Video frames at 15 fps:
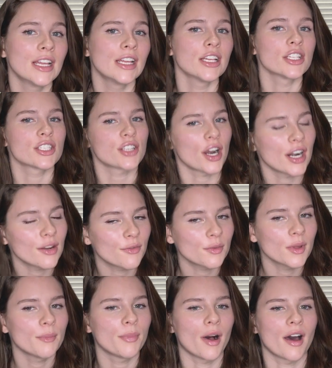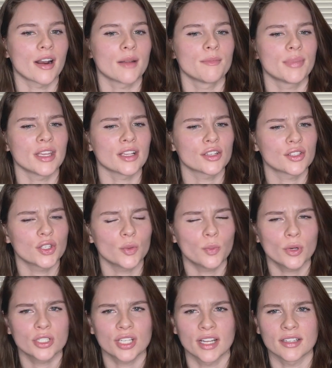starting from the bottom, being super
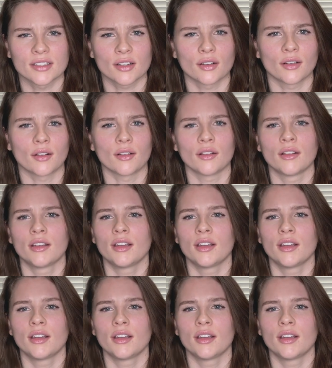gentle,